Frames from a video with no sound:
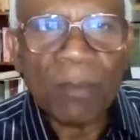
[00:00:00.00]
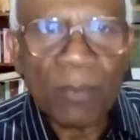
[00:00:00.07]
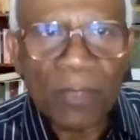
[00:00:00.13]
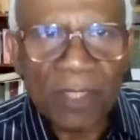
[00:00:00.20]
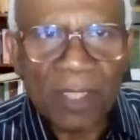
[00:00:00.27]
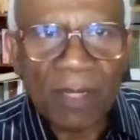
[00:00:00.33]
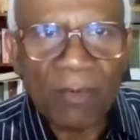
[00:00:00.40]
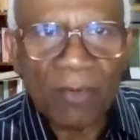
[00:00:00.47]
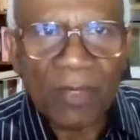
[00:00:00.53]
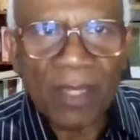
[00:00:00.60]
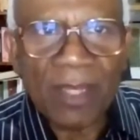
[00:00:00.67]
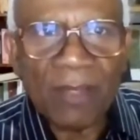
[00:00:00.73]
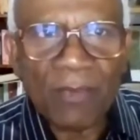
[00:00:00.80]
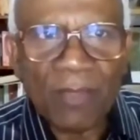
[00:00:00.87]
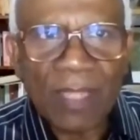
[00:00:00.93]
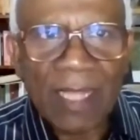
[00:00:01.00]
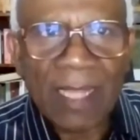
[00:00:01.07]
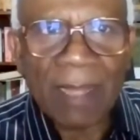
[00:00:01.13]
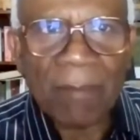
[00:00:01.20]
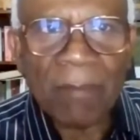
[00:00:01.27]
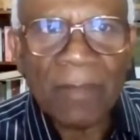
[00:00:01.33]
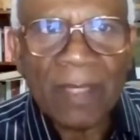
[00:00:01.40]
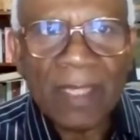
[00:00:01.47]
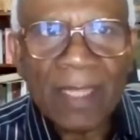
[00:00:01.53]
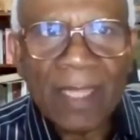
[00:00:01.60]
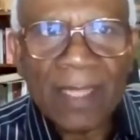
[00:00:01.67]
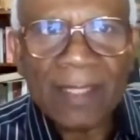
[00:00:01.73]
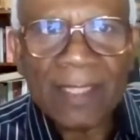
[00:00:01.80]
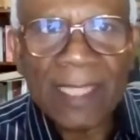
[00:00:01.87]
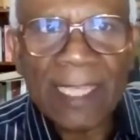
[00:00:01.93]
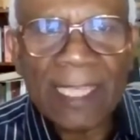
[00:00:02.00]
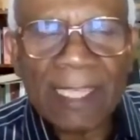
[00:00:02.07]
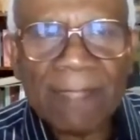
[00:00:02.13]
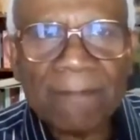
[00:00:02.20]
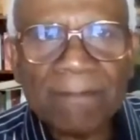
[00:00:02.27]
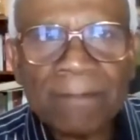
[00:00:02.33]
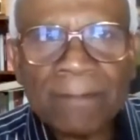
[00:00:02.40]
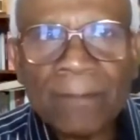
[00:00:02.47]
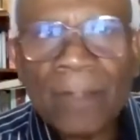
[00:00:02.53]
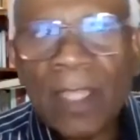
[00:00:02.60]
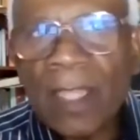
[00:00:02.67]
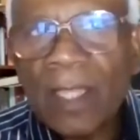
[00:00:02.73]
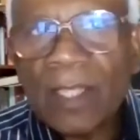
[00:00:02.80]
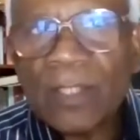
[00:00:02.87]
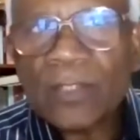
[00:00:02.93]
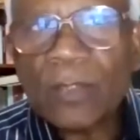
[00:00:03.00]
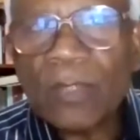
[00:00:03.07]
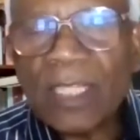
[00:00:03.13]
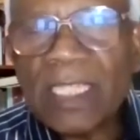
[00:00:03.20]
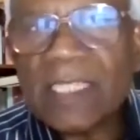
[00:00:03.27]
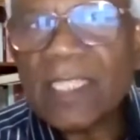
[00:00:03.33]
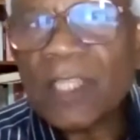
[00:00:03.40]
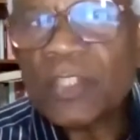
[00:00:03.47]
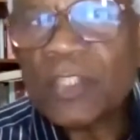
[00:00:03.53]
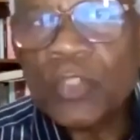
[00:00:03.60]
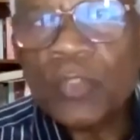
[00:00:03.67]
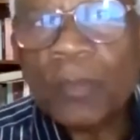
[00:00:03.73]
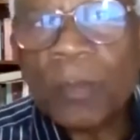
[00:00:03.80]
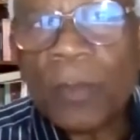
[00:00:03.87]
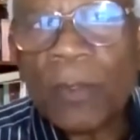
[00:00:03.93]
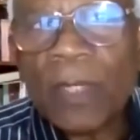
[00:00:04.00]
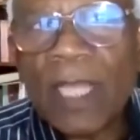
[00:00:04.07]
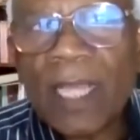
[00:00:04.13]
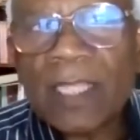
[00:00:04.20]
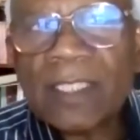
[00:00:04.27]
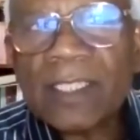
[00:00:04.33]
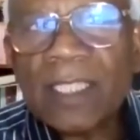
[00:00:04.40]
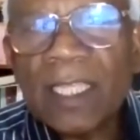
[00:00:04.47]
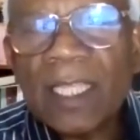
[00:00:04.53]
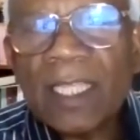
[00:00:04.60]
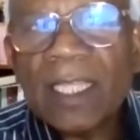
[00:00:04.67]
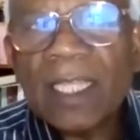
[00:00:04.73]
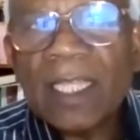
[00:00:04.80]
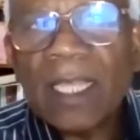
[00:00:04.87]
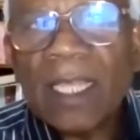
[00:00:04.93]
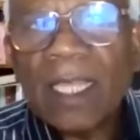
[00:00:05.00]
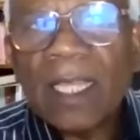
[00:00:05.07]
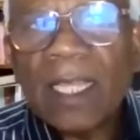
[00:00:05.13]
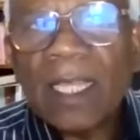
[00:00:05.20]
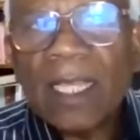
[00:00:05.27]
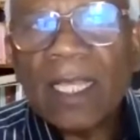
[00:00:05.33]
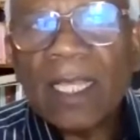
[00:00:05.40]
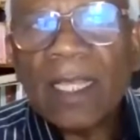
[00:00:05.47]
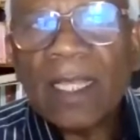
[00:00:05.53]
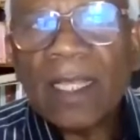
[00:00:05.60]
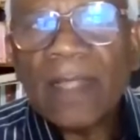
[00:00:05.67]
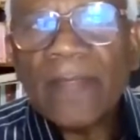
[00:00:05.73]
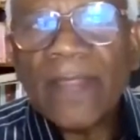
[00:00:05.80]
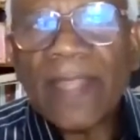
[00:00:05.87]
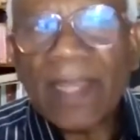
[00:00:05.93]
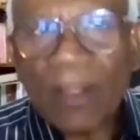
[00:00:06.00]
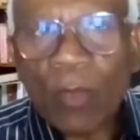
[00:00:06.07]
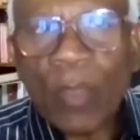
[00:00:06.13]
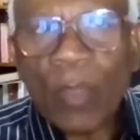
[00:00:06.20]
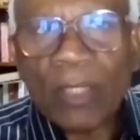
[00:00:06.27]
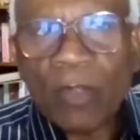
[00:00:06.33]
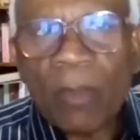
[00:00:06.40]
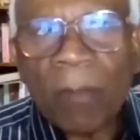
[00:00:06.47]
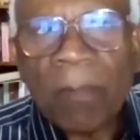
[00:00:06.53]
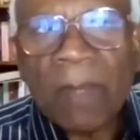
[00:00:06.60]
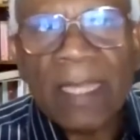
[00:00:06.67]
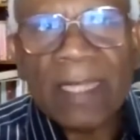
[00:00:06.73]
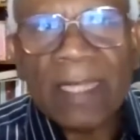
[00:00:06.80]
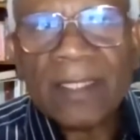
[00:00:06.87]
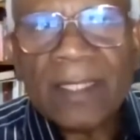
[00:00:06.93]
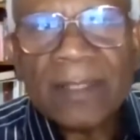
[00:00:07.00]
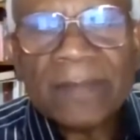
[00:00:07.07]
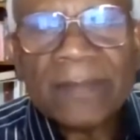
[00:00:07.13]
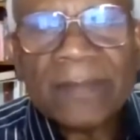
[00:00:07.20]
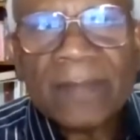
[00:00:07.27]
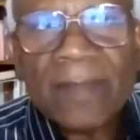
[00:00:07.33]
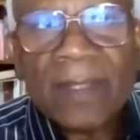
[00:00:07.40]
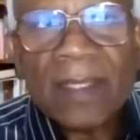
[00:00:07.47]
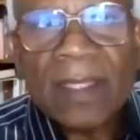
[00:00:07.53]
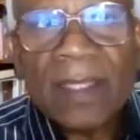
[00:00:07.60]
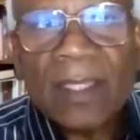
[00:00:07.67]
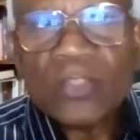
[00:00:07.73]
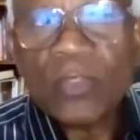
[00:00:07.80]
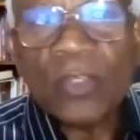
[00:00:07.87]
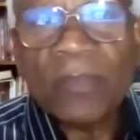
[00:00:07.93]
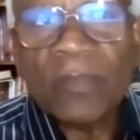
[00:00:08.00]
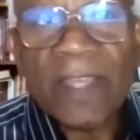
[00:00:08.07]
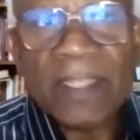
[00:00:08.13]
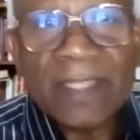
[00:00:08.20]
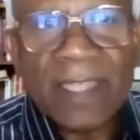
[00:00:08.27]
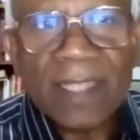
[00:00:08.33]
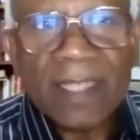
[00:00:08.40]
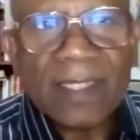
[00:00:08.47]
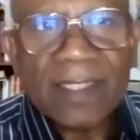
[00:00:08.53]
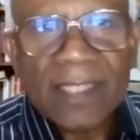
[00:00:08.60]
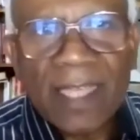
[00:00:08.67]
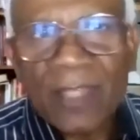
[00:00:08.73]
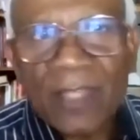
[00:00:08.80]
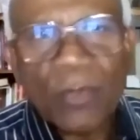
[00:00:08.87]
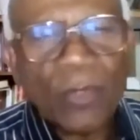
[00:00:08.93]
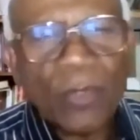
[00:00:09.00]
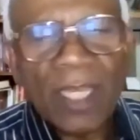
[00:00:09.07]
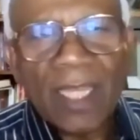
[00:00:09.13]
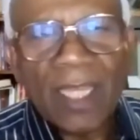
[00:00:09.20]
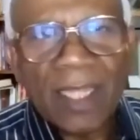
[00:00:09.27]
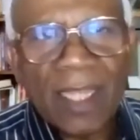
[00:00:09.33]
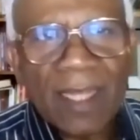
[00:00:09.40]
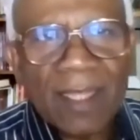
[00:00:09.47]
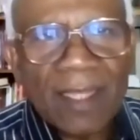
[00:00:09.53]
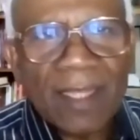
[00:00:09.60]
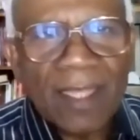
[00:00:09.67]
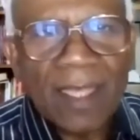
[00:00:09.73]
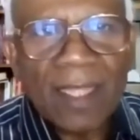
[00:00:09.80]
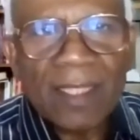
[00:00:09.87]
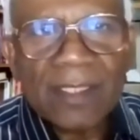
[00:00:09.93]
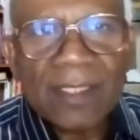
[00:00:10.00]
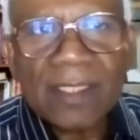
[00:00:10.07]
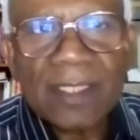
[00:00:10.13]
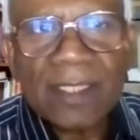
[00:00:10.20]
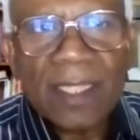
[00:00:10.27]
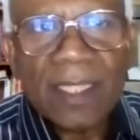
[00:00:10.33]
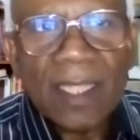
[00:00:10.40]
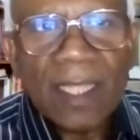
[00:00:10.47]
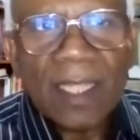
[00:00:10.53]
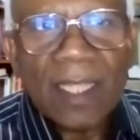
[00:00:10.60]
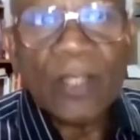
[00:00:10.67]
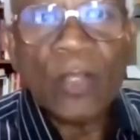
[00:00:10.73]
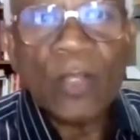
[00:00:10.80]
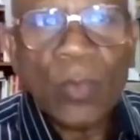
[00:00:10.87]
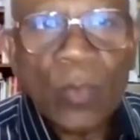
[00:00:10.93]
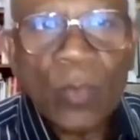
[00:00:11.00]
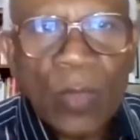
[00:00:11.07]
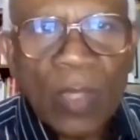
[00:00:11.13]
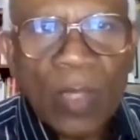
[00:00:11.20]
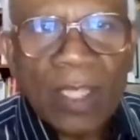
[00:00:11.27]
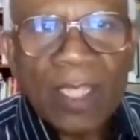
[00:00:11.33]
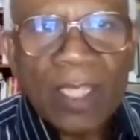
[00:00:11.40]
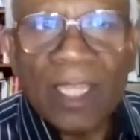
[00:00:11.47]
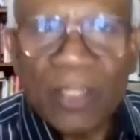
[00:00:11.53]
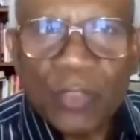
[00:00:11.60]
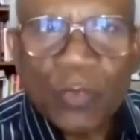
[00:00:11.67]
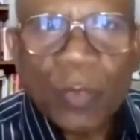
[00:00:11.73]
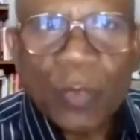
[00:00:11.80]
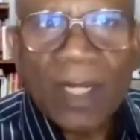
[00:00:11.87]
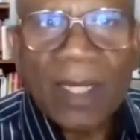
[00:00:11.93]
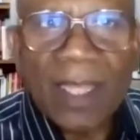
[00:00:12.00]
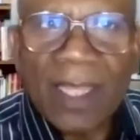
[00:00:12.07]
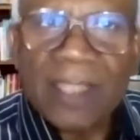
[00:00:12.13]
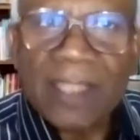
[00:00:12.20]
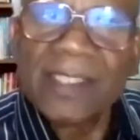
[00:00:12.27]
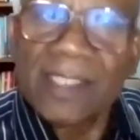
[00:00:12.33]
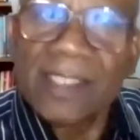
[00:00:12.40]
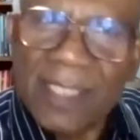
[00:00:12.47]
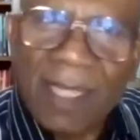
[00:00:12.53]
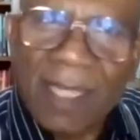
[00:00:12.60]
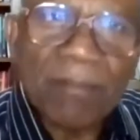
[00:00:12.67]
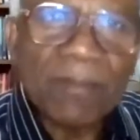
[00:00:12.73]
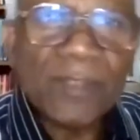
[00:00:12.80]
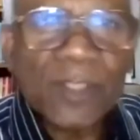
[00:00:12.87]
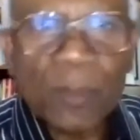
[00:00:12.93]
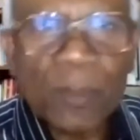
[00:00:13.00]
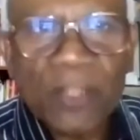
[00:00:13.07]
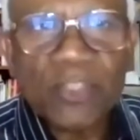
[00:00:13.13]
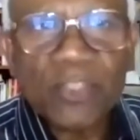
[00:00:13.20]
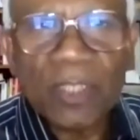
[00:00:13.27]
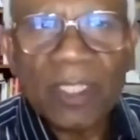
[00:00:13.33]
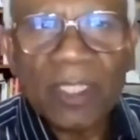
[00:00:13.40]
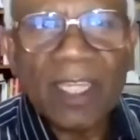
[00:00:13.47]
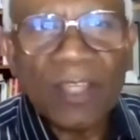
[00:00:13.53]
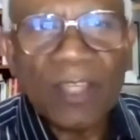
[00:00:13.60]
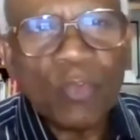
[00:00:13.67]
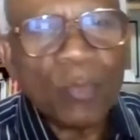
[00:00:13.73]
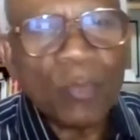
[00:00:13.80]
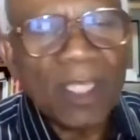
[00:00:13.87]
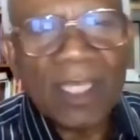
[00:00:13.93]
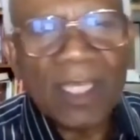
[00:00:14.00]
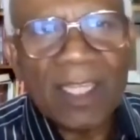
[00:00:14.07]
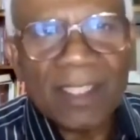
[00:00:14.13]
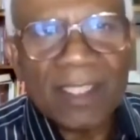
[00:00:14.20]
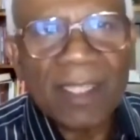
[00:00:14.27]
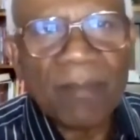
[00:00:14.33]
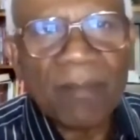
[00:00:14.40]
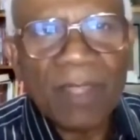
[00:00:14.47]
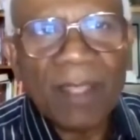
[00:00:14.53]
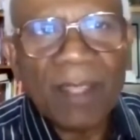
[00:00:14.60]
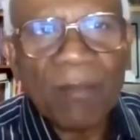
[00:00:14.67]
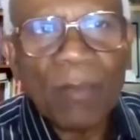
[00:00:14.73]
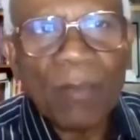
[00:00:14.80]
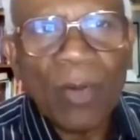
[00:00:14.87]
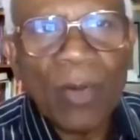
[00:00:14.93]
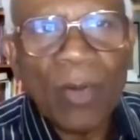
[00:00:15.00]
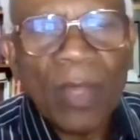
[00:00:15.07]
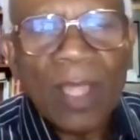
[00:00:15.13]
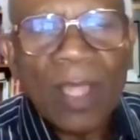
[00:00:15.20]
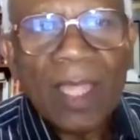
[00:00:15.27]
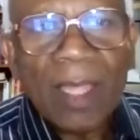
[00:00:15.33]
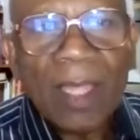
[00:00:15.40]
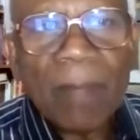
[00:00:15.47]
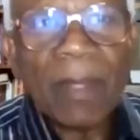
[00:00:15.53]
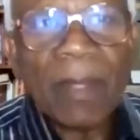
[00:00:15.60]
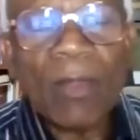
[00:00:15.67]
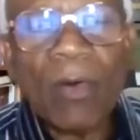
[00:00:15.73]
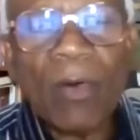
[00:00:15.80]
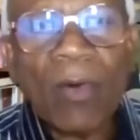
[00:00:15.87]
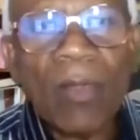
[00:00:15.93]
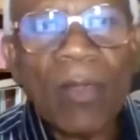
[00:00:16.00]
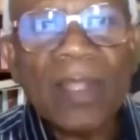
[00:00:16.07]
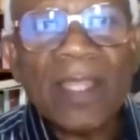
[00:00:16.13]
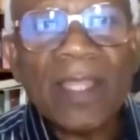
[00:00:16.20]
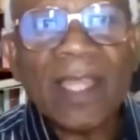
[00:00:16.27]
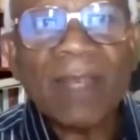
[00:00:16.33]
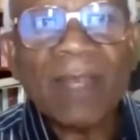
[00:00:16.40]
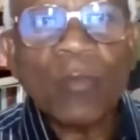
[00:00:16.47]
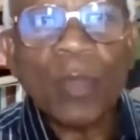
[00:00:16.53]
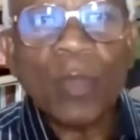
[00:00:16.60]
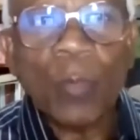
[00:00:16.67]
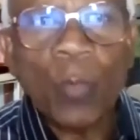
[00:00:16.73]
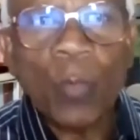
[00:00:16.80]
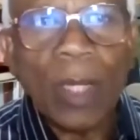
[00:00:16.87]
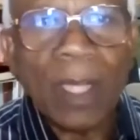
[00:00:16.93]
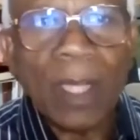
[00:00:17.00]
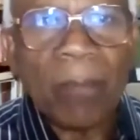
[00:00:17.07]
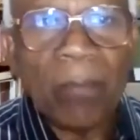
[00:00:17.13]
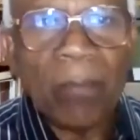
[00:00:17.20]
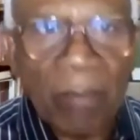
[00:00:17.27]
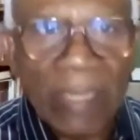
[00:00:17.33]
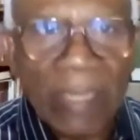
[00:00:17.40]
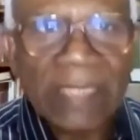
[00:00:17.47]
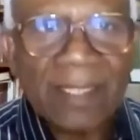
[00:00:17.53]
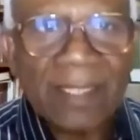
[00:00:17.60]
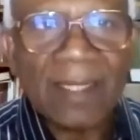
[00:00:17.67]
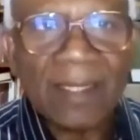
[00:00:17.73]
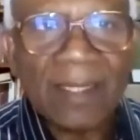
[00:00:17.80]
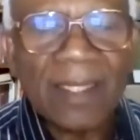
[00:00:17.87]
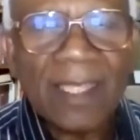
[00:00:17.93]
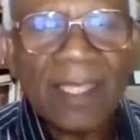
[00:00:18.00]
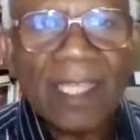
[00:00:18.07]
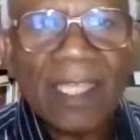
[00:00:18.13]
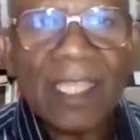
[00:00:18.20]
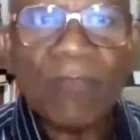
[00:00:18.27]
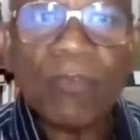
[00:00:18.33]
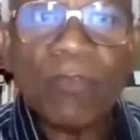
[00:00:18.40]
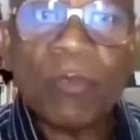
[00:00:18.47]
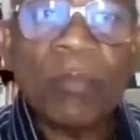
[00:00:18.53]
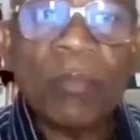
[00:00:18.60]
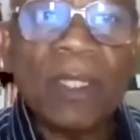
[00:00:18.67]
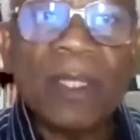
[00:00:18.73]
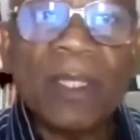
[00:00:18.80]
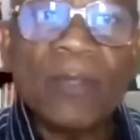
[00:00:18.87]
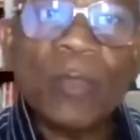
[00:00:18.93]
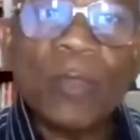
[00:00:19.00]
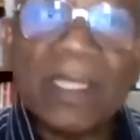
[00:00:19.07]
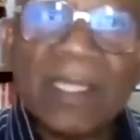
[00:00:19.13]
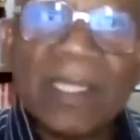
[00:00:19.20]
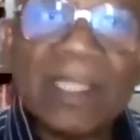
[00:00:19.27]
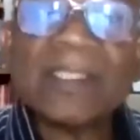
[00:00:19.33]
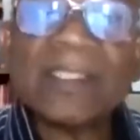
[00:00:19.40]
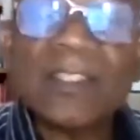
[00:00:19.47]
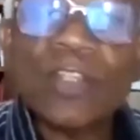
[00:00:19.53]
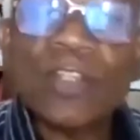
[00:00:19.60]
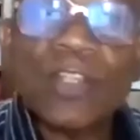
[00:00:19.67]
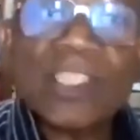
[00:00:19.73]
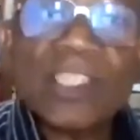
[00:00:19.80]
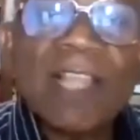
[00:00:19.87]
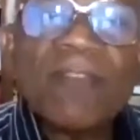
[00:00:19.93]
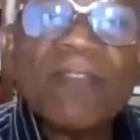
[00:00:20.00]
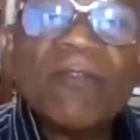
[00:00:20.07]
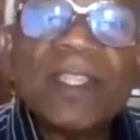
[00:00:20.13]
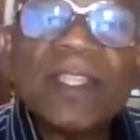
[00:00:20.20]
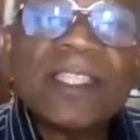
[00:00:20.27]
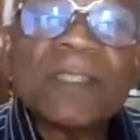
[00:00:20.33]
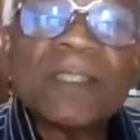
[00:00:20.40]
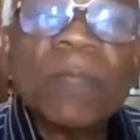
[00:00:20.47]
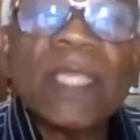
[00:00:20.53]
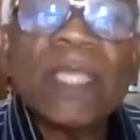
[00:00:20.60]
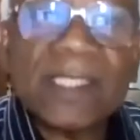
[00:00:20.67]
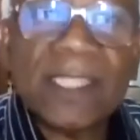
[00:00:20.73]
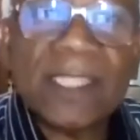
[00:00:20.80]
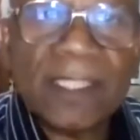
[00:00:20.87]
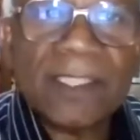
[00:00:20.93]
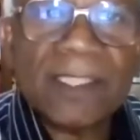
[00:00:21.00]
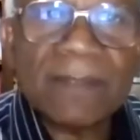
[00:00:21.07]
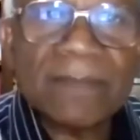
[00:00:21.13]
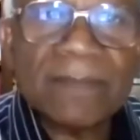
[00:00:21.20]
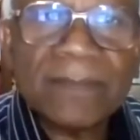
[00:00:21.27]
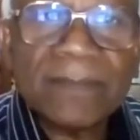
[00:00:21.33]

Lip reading: put it out into the cup and take it. So these are two products that are quite complete. So if I take this, I don't need anything else. No, each one has some special need. You may need something more. But all that will work better if you build with this yourself with these basics.